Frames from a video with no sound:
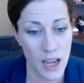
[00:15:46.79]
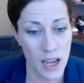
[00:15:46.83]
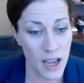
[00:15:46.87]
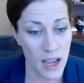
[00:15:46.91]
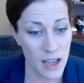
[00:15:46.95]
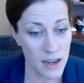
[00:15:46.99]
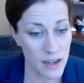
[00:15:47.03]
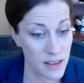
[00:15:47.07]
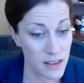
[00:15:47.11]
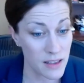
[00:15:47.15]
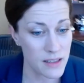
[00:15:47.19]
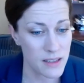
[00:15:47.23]

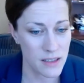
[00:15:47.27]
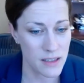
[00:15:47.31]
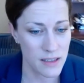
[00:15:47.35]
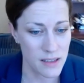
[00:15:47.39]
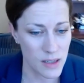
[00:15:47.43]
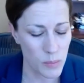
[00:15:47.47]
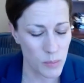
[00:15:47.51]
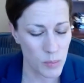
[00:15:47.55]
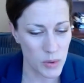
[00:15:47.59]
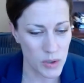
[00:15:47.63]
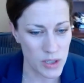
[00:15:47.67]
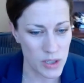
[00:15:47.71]
and this is
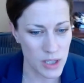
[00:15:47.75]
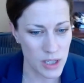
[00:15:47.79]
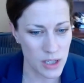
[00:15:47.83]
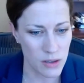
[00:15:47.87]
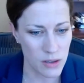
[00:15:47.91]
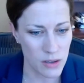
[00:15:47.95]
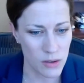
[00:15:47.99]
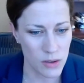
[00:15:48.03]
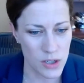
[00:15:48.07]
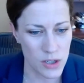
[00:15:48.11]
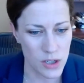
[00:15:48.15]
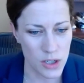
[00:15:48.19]
in
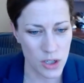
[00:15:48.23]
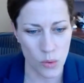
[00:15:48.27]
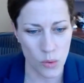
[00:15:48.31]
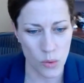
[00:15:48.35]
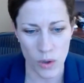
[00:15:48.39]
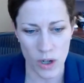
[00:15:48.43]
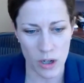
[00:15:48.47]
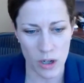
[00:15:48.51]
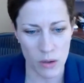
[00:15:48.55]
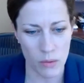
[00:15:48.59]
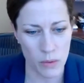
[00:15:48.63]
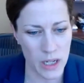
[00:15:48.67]
particular to you,
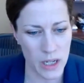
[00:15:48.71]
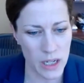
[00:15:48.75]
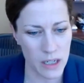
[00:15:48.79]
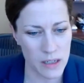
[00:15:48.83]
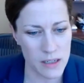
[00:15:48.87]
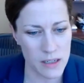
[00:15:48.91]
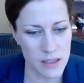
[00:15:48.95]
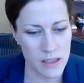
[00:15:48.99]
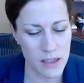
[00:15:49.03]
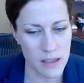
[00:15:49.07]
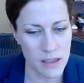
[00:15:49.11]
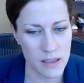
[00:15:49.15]
where are we going
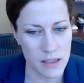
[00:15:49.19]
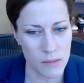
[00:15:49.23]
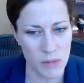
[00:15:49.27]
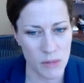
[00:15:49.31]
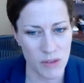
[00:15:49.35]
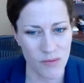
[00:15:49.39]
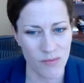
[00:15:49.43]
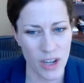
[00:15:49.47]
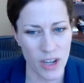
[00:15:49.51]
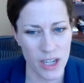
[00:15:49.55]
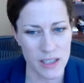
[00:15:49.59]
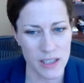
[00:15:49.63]
to see some
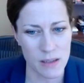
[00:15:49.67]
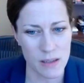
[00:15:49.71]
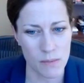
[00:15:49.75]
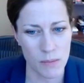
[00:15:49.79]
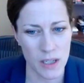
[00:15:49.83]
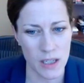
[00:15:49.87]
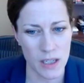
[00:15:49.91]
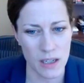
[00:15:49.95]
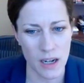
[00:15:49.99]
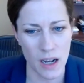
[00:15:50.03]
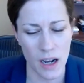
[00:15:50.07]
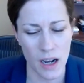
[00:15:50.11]

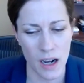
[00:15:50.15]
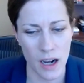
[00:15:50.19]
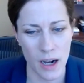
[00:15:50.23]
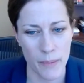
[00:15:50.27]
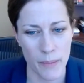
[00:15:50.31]
investment,